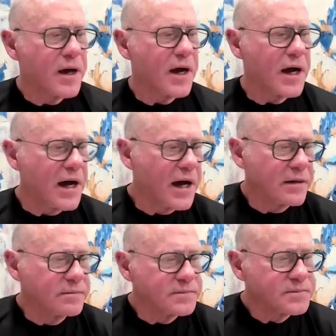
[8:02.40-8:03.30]

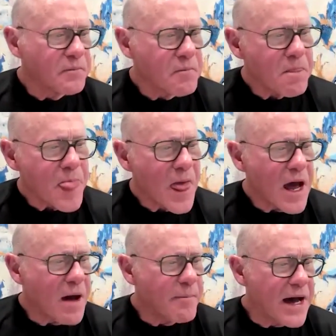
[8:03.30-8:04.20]
uh,
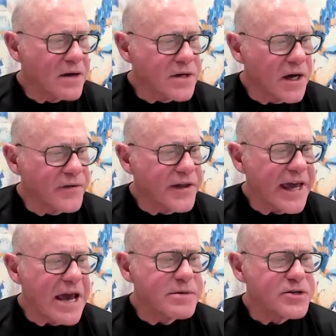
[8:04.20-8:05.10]
about the
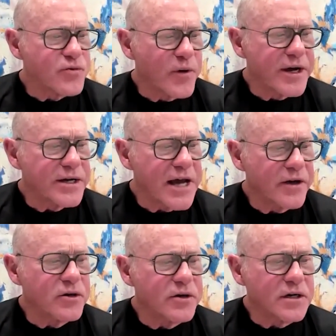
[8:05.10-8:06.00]
game is rigged, how
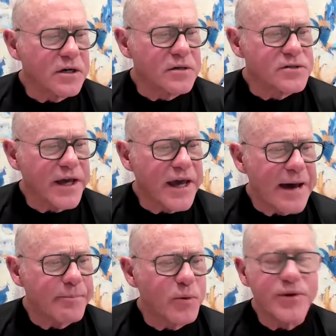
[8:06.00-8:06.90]
you can close the
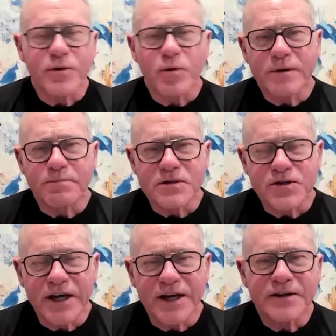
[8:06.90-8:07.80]
gap with the
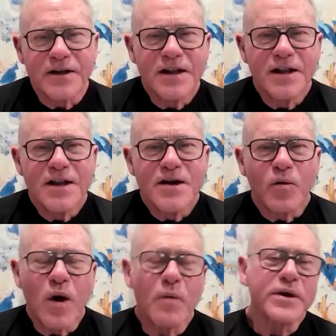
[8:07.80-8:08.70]
1%,
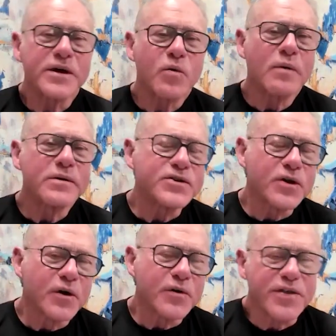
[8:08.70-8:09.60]
what was
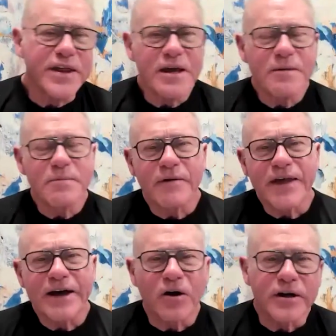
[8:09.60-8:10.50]
your theme of
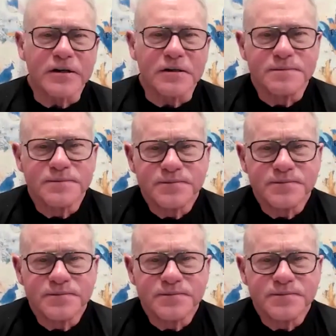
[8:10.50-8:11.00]
that article?